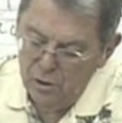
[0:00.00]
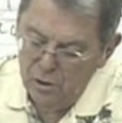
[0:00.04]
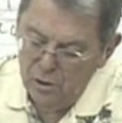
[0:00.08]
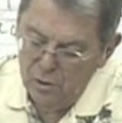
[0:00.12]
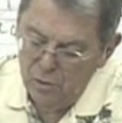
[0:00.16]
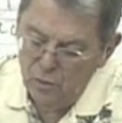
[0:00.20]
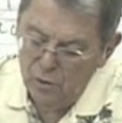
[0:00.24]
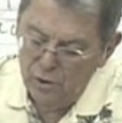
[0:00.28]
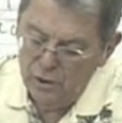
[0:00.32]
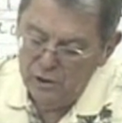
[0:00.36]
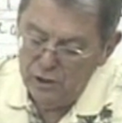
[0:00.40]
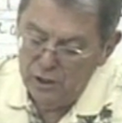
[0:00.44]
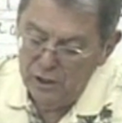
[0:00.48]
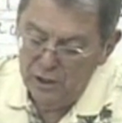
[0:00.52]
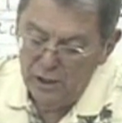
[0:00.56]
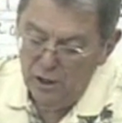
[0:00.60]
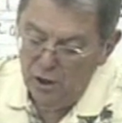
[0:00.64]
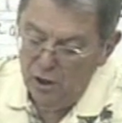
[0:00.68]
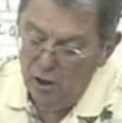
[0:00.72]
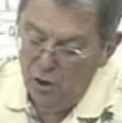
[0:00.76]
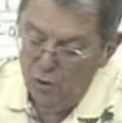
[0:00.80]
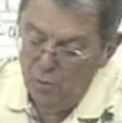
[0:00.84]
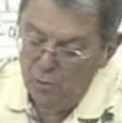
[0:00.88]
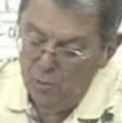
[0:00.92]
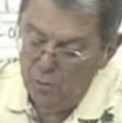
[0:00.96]
which he
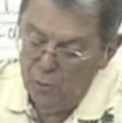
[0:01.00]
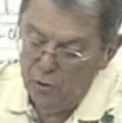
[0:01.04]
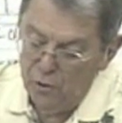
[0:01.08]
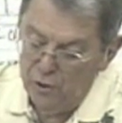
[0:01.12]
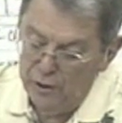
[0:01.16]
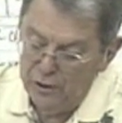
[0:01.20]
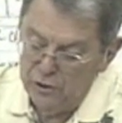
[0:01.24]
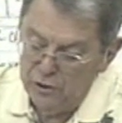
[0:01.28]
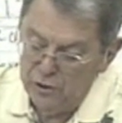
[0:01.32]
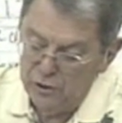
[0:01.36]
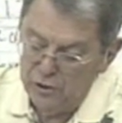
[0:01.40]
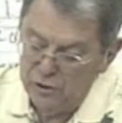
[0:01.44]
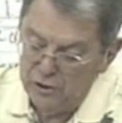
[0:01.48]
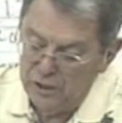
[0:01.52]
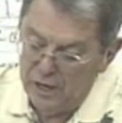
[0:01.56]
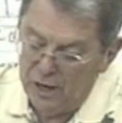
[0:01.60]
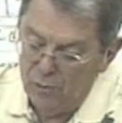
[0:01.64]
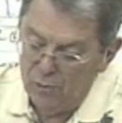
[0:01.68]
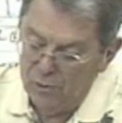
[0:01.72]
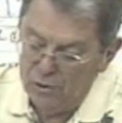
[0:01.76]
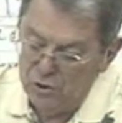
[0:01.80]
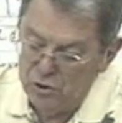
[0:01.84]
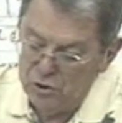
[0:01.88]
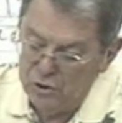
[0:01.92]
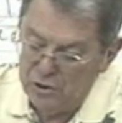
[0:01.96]
alone preaches, I
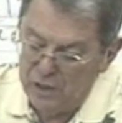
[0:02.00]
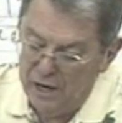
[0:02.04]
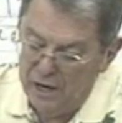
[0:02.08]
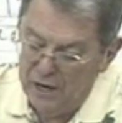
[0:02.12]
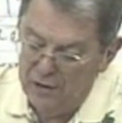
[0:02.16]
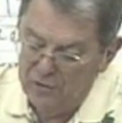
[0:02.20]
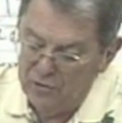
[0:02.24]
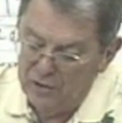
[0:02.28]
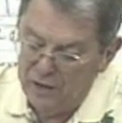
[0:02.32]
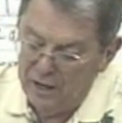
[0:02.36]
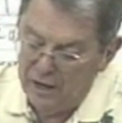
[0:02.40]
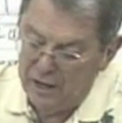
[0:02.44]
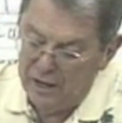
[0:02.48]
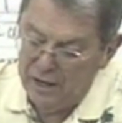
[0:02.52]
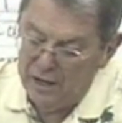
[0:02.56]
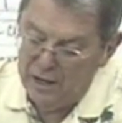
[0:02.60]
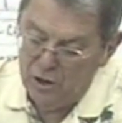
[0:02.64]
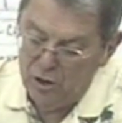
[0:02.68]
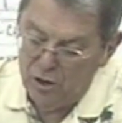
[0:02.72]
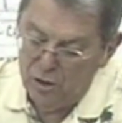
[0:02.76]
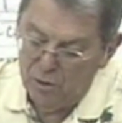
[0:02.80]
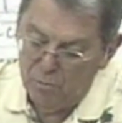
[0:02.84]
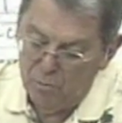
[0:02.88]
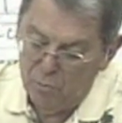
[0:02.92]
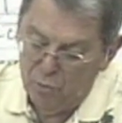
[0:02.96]
would state that he
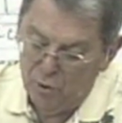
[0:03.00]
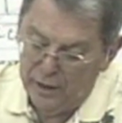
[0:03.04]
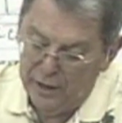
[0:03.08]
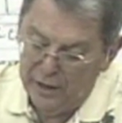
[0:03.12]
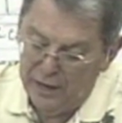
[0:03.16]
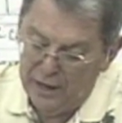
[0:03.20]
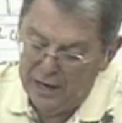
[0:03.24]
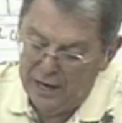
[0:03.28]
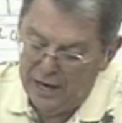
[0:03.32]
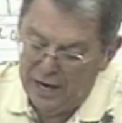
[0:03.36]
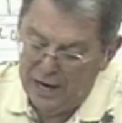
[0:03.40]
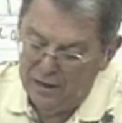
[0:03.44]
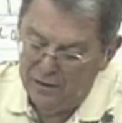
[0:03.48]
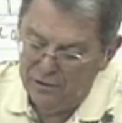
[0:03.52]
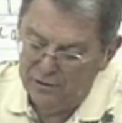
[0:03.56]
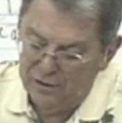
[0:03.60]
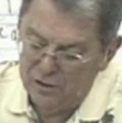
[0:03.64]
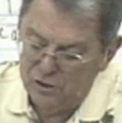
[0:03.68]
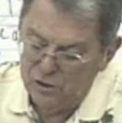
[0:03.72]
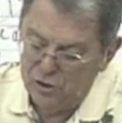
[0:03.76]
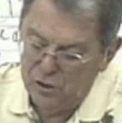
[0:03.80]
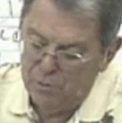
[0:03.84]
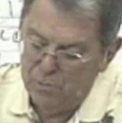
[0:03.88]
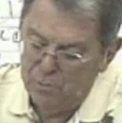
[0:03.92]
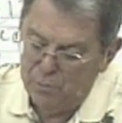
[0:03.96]
could bring Catholics and